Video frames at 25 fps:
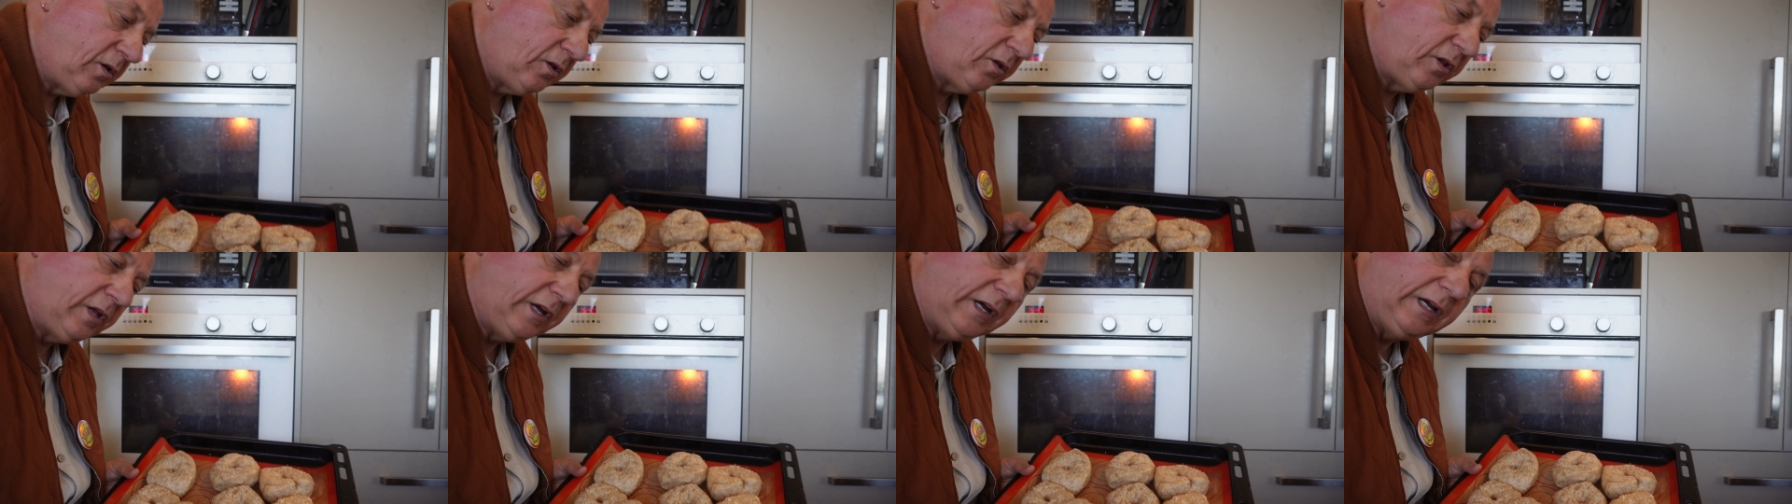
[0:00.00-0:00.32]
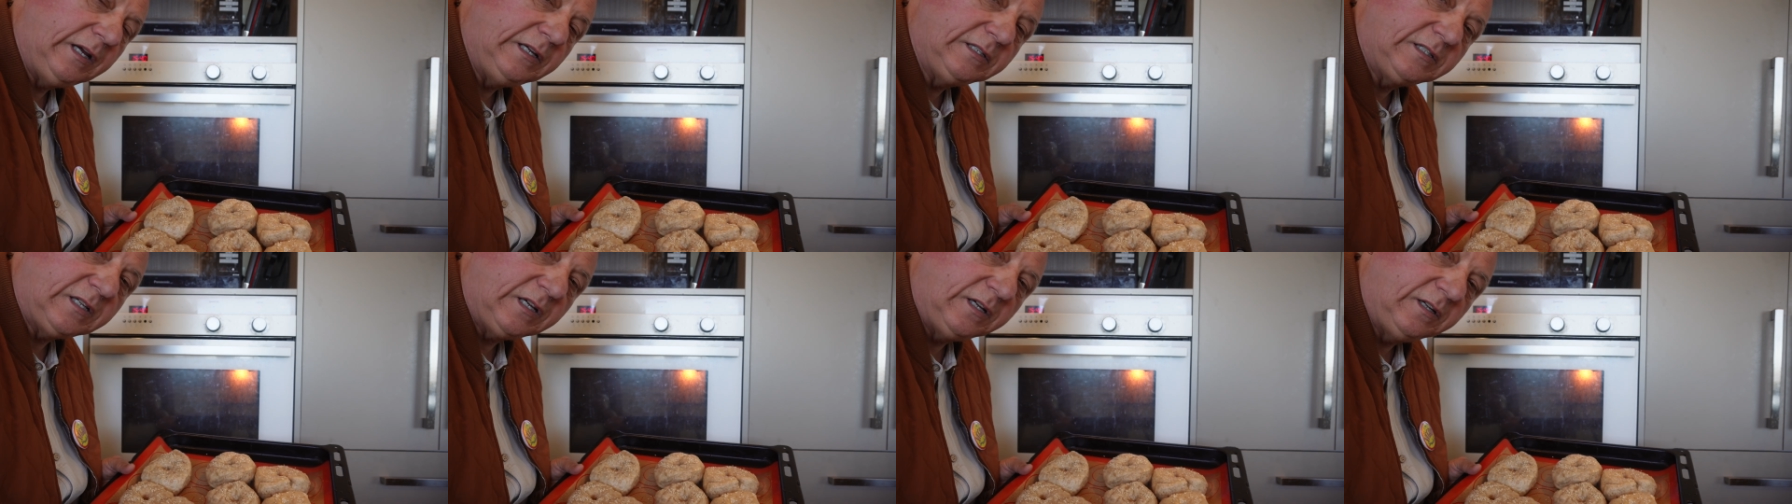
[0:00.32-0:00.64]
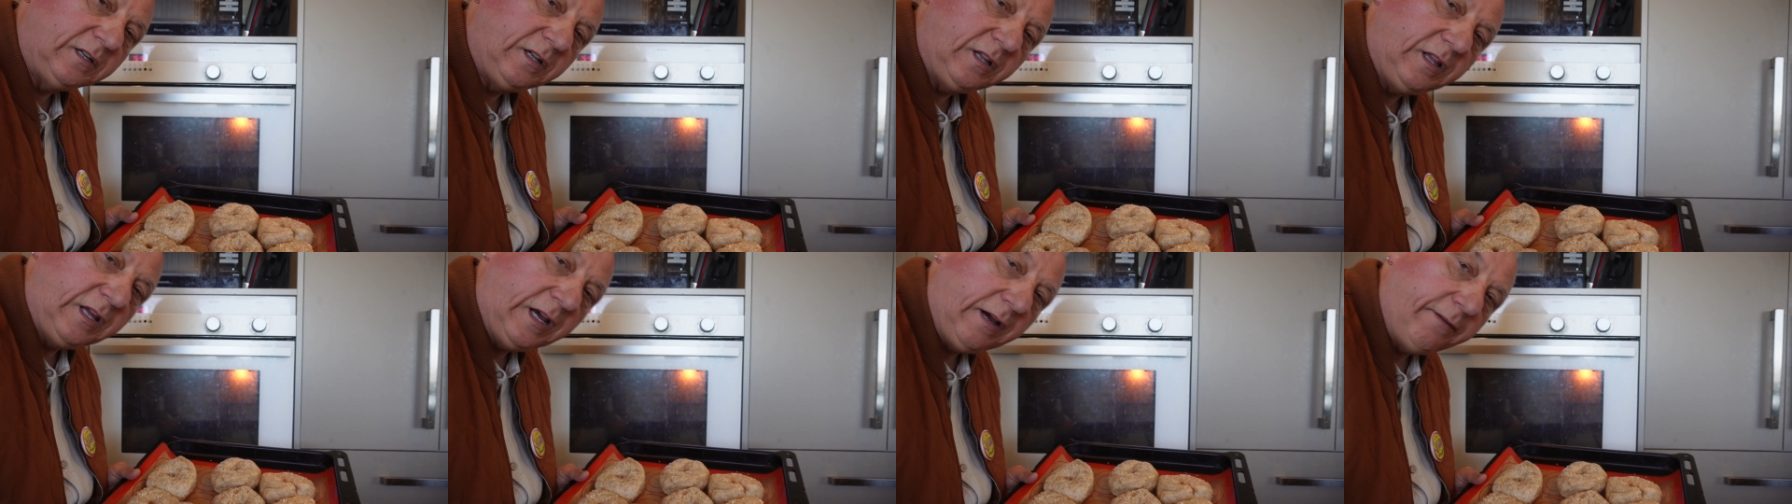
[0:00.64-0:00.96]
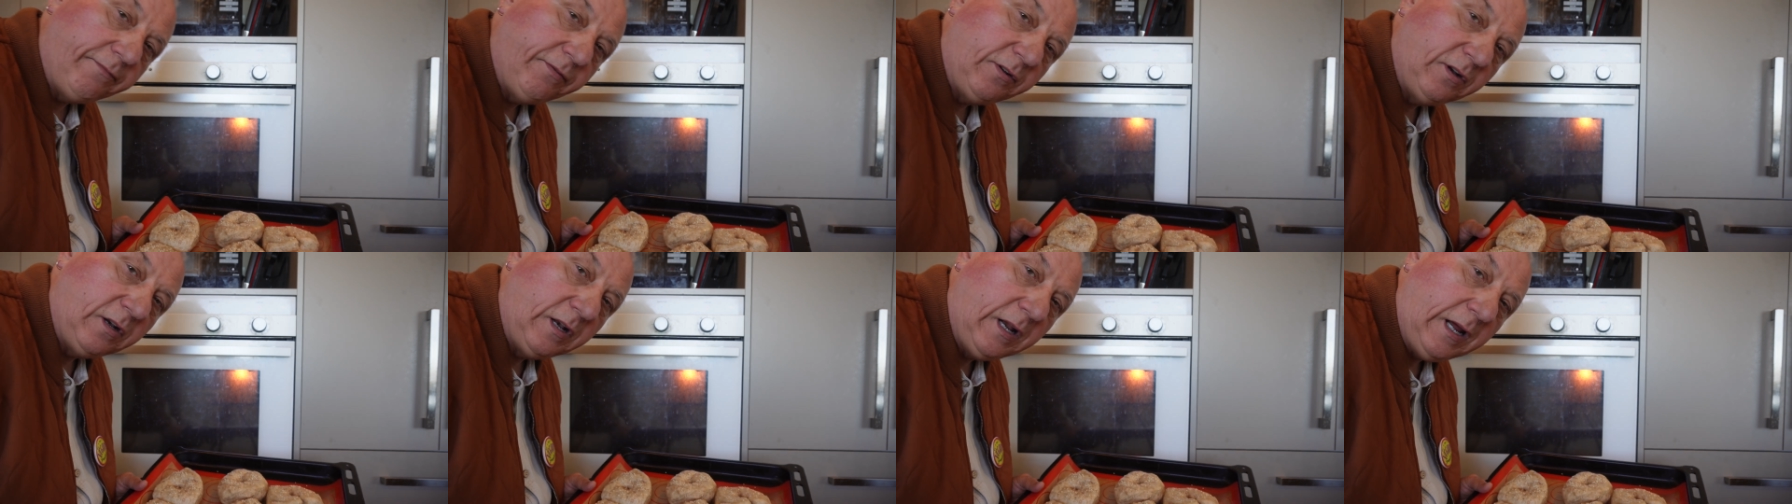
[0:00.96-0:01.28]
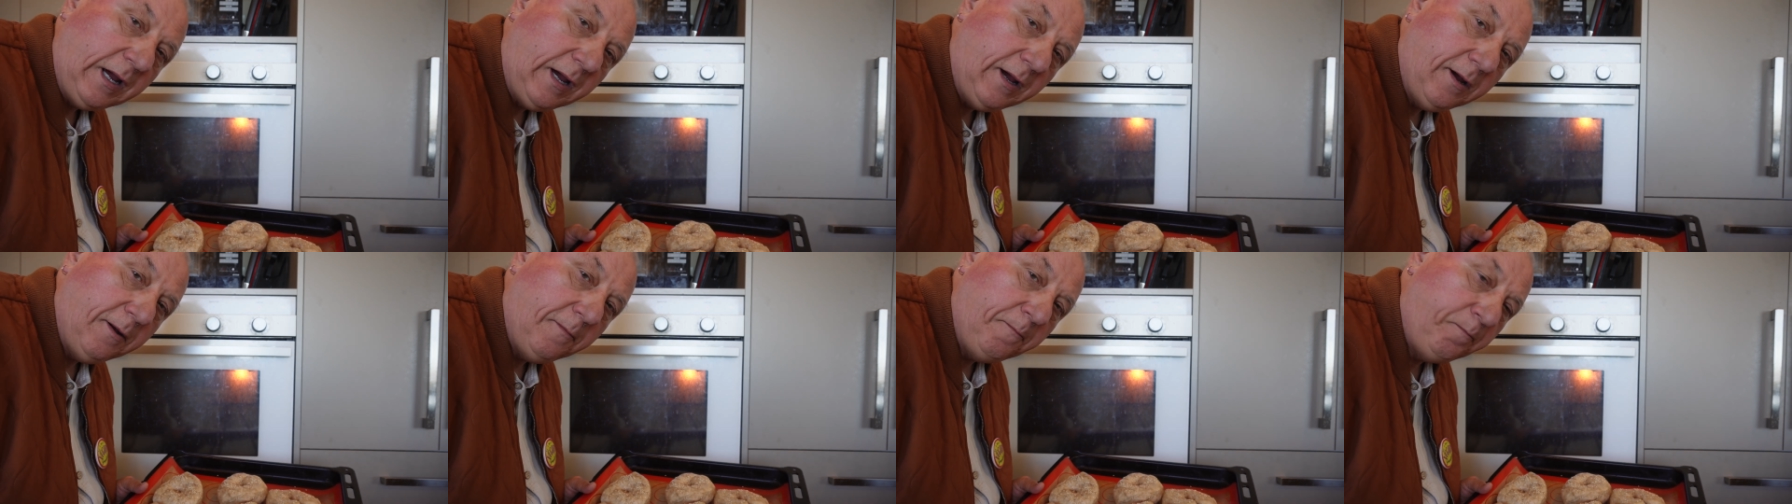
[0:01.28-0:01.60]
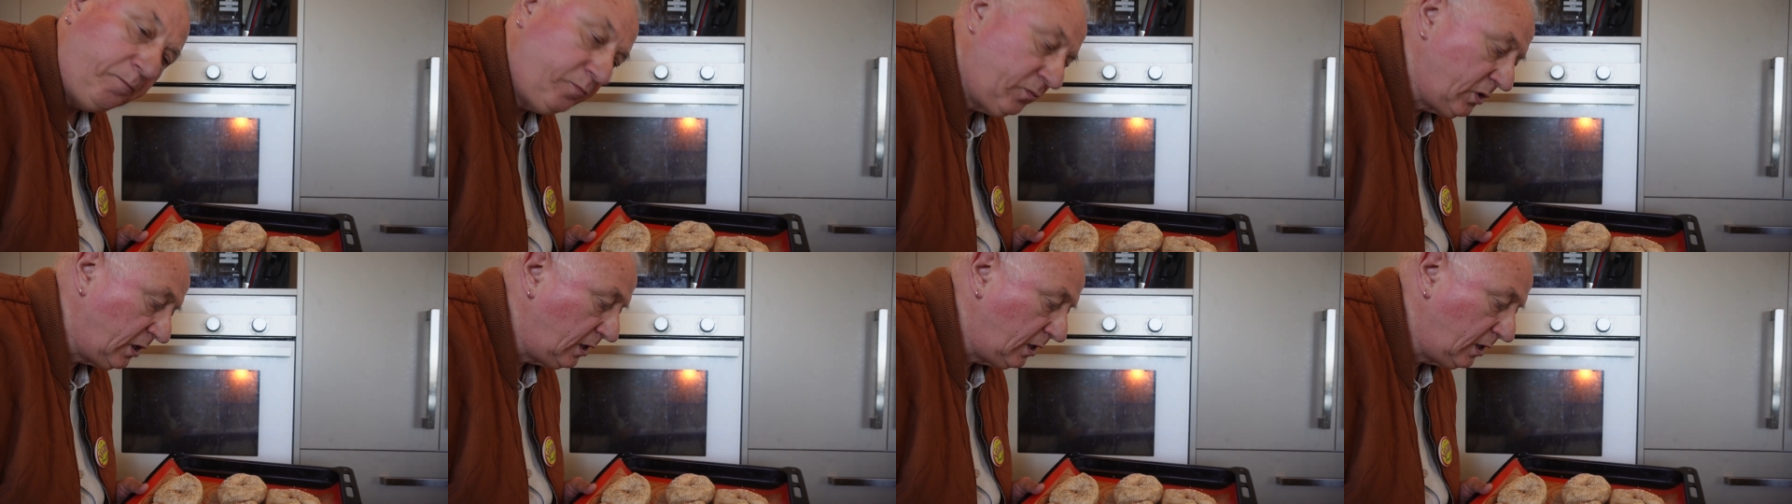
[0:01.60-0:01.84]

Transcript: these into the oven now